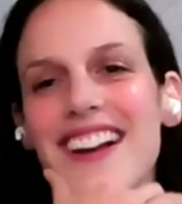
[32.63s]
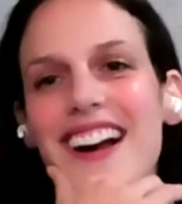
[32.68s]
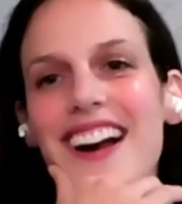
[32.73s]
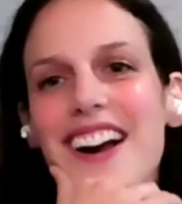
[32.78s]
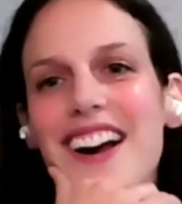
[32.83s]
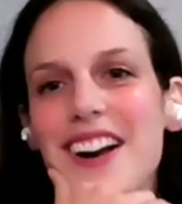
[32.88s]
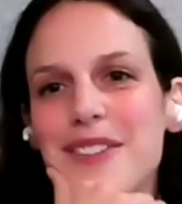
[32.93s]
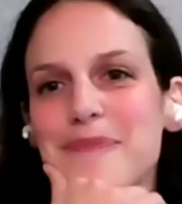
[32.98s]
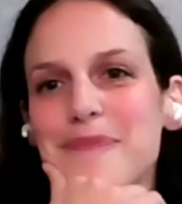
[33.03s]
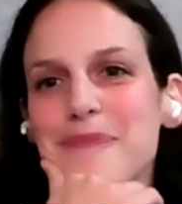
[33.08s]

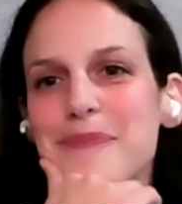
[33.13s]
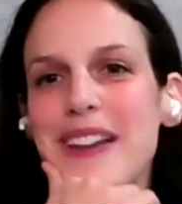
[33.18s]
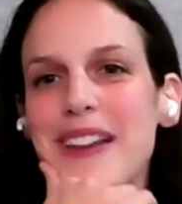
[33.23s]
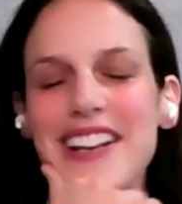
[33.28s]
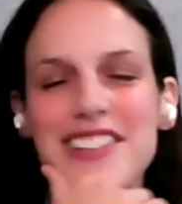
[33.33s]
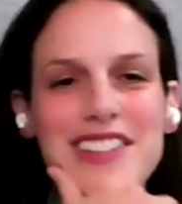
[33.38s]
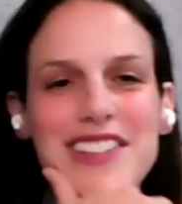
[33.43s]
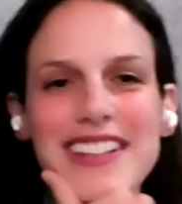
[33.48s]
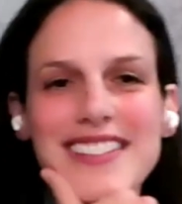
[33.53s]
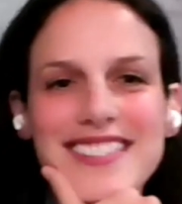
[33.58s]
And
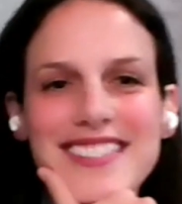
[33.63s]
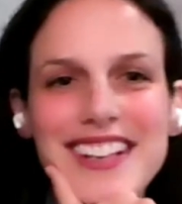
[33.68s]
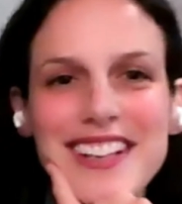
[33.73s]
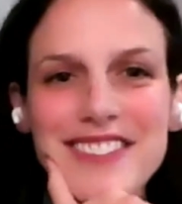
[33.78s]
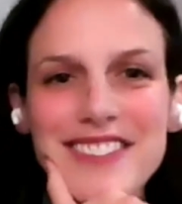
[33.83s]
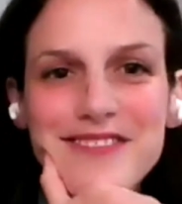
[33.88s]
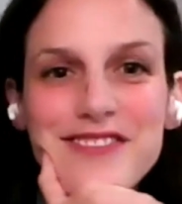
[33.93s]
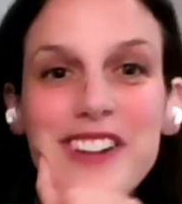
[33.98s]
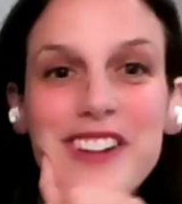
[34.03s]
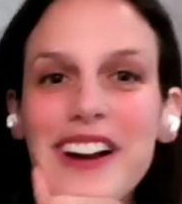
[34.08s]
actually,
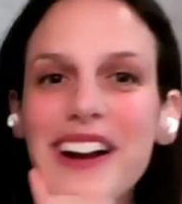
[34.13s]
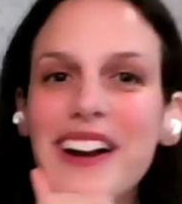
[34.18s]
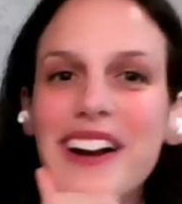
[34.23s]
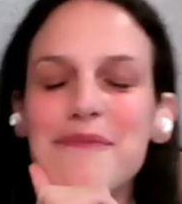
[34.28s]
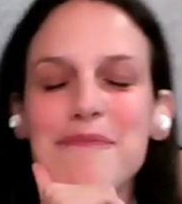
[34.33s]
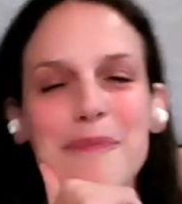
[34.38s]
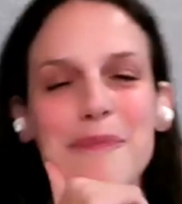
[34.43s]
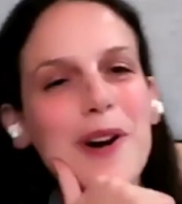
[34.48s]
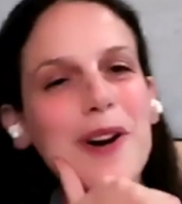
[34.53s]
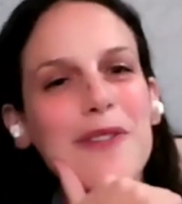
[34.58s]
that's
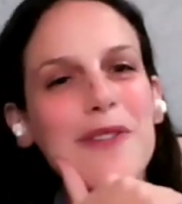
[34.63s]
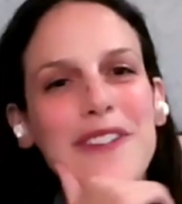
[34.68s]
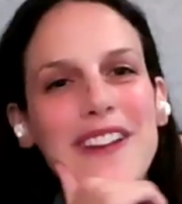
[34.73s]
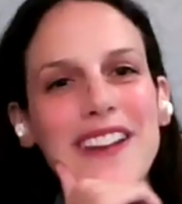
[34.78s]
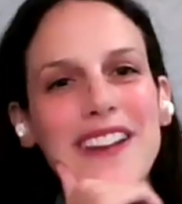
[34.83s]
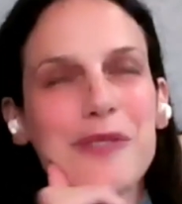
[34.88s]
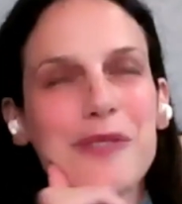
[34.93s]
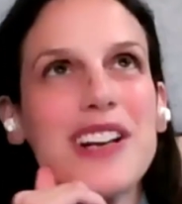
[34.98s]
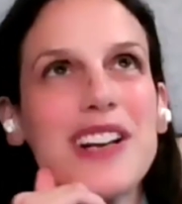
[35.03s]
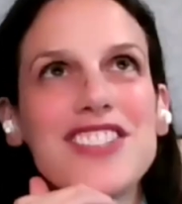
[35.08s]
a
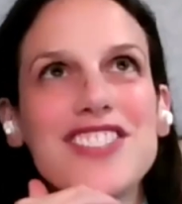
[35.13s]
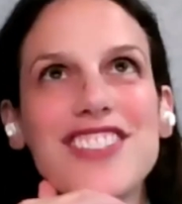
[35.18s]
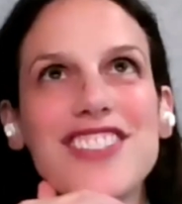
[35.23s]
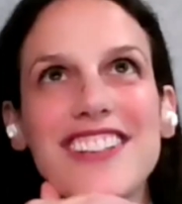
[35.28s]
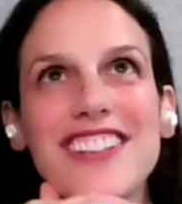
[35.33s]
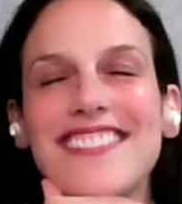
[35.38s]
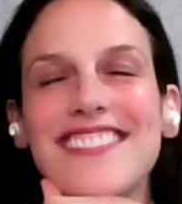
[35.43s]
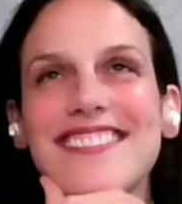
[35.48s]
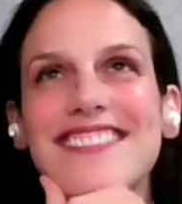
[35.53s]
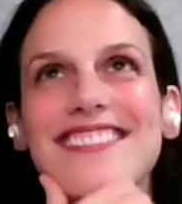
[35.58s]
perfect
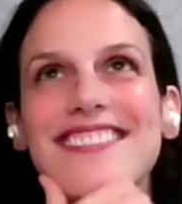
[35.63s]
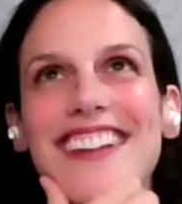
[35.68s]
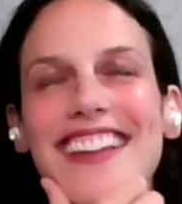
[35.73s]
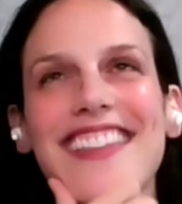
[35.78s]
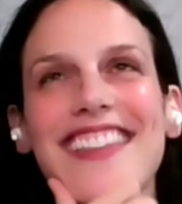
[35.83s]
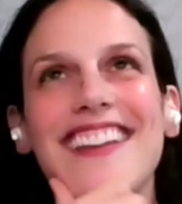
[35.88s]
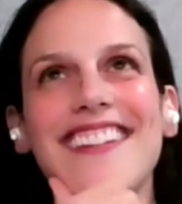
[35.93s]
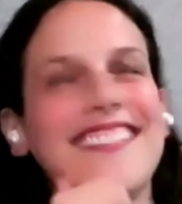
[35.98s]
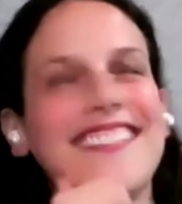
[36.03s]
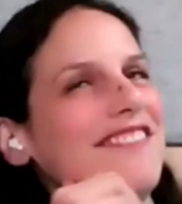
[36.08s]
question, I
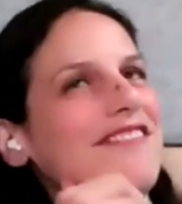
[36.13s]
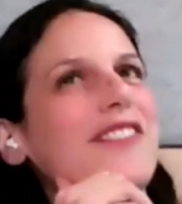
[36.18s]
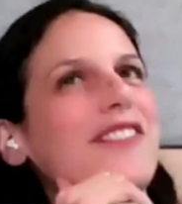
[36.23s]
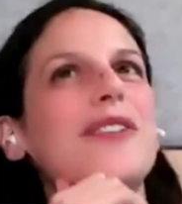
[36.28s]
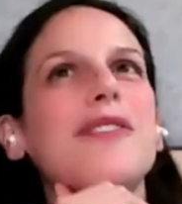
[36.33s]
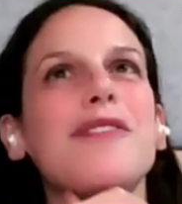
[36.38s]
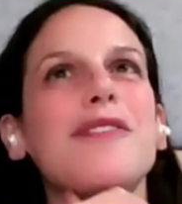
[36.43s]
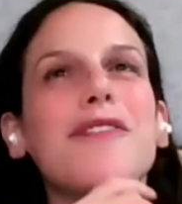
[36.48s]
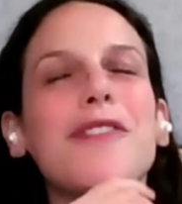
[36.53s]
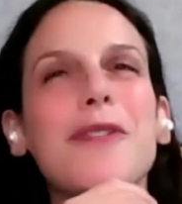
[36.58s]
think,
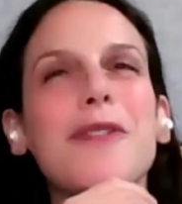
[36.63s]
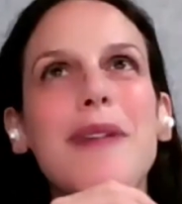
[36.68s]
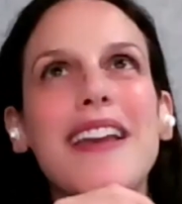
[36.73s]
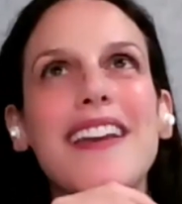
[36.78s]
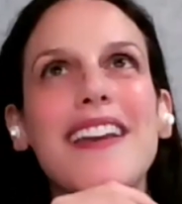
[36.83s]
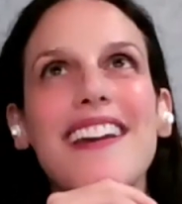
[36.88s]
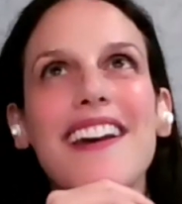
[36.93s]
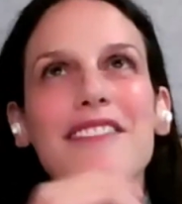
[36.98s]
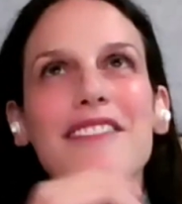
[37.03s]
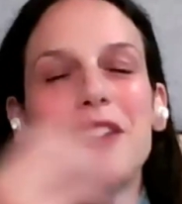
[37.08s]
for
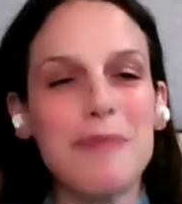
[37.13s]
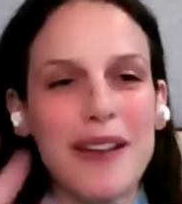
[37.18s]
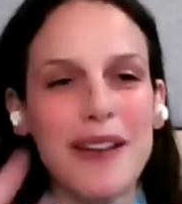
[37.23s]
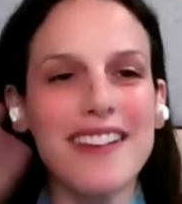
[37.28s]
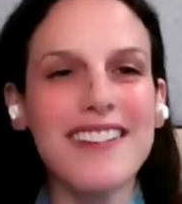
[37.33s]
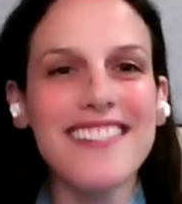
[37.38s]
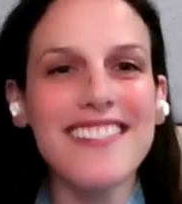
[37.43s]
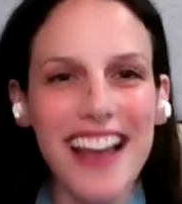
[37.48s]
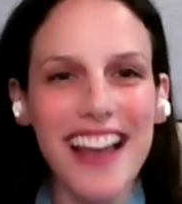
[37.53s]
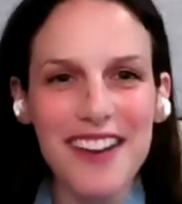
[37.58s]
me, having
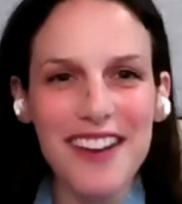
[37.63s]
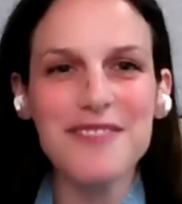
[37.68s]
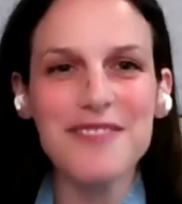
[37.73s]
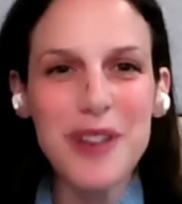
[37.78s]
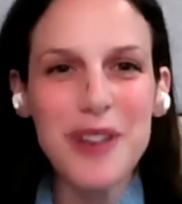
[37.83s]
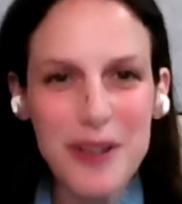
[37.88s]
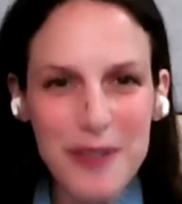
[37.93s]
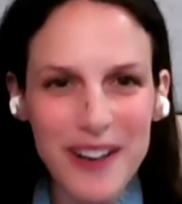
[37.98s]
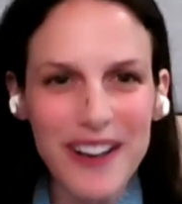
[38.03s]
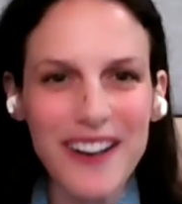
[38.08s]
been at
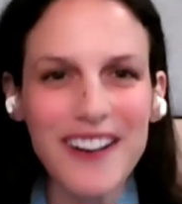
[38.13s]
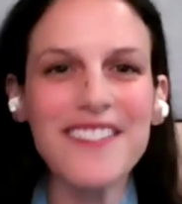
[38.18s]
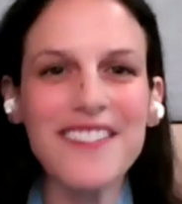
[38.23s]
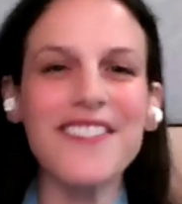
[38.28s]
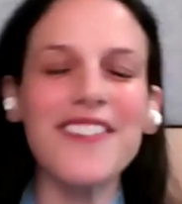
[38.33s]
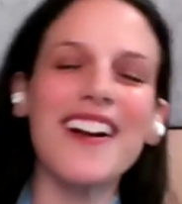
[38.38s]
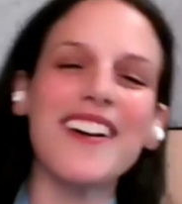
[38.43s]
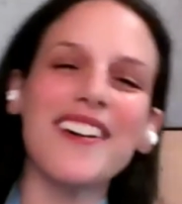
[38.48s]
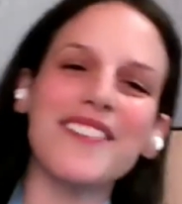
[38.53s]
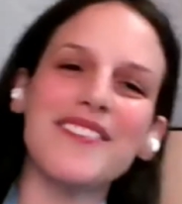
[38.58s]
WeWork
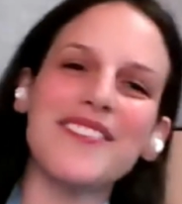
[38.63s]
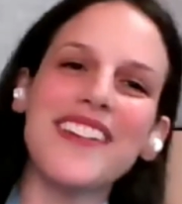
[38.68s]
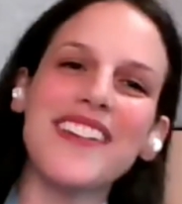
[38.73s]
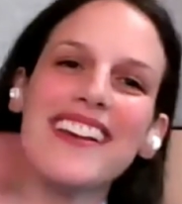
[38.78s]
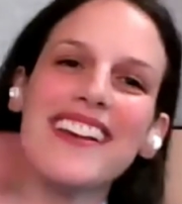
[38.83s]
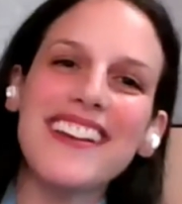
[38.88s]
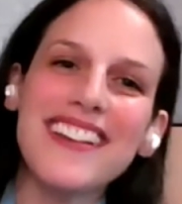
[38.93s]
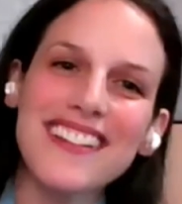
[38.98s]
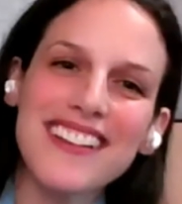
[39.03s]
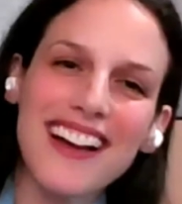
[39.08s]
from,
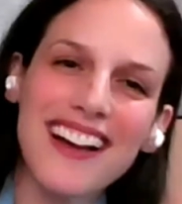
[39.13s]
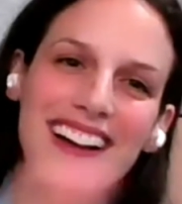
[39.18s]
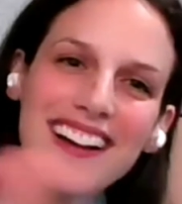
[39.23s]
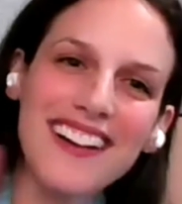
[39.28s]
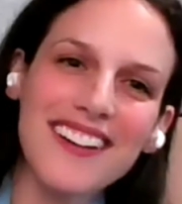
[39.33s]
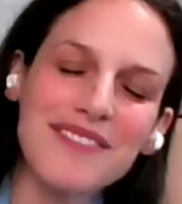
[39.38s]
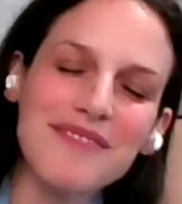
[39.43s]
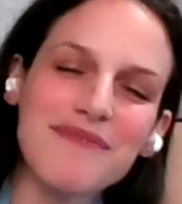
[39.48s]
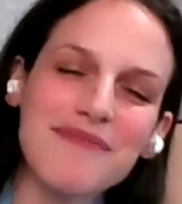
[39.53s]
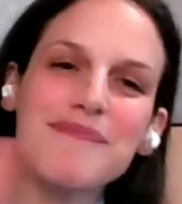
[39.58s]

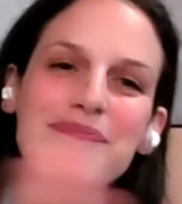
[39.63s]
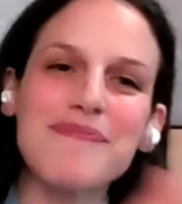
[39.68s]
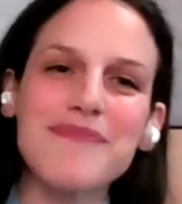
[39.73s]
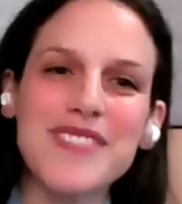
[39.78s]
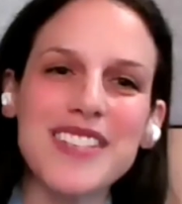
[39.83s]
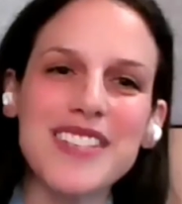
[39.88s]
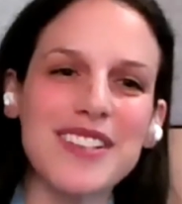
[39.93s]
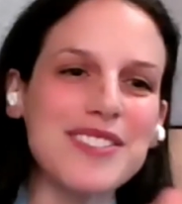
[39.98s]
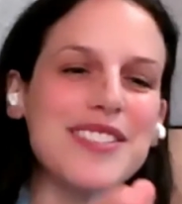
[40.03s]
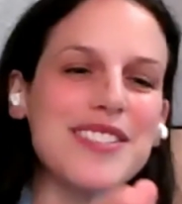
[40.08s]

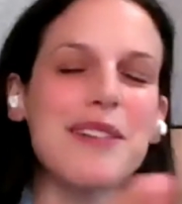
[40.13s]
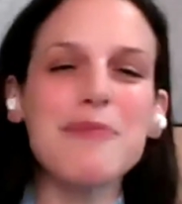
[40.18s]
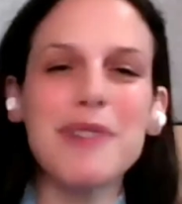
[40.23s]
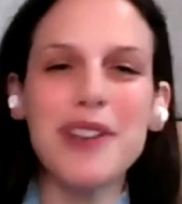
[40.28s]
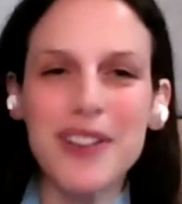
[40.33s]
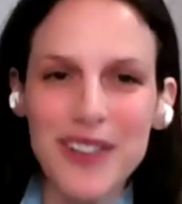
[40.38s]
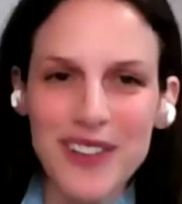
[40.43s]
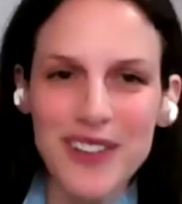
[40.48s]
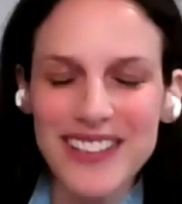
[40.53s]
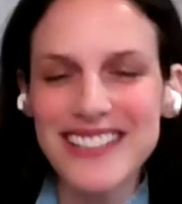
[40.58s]

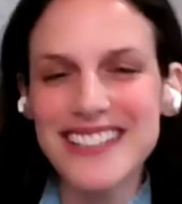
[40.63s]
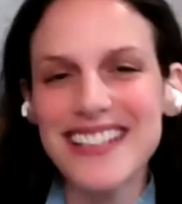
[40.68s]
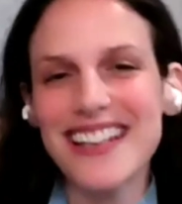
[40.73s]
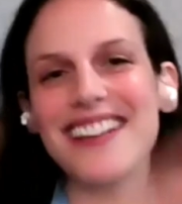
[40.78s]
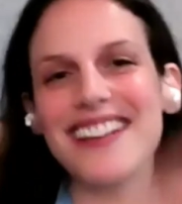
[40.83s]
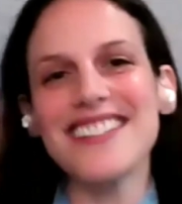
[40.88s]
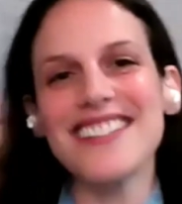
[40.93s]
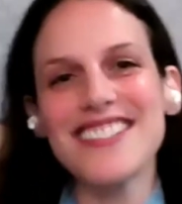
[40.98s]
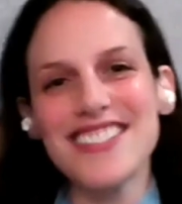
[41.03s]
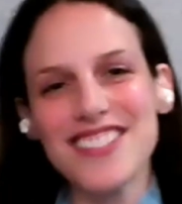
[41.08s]
somewhat early
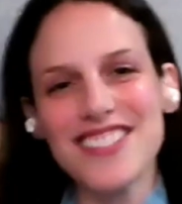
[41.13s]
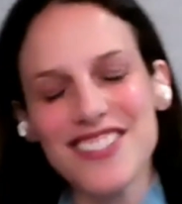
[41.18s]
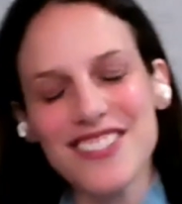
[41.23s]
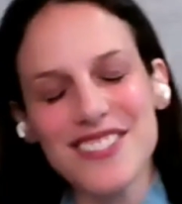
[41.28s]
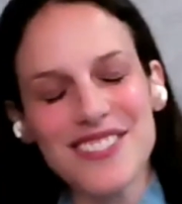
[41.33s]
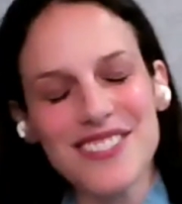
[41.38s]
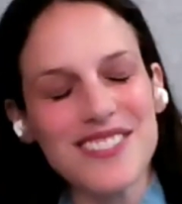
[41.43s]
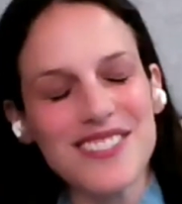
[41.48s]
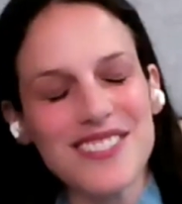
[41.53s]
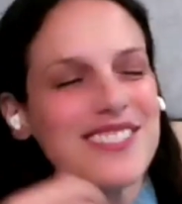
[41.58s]
days
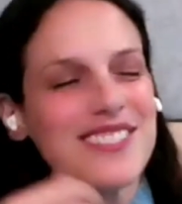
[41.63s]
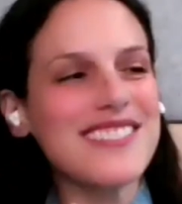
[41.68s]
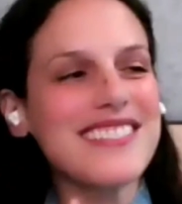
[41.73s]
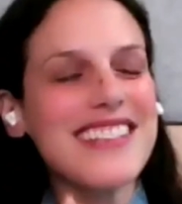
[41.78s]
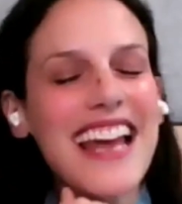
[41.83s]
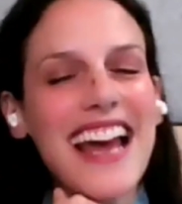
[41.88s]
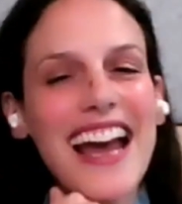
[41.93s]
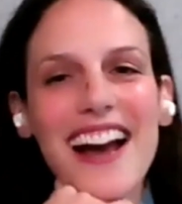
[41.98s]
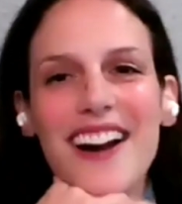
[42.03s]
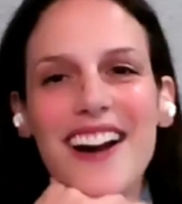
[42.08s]
to
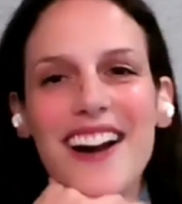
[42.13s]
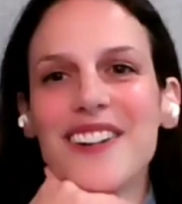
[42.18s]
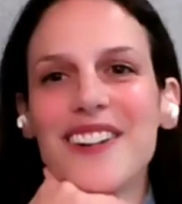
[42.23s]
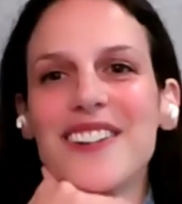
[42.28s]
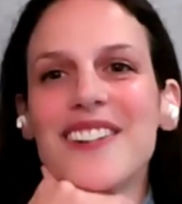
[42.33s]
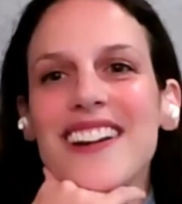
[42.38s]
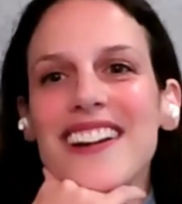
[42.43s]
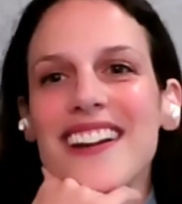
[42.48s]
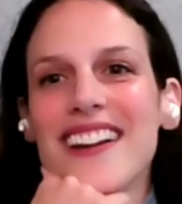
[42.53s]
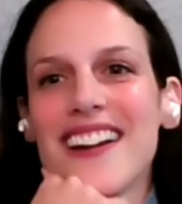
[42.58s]

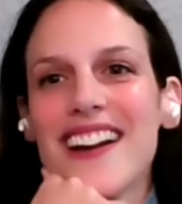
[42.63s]
now.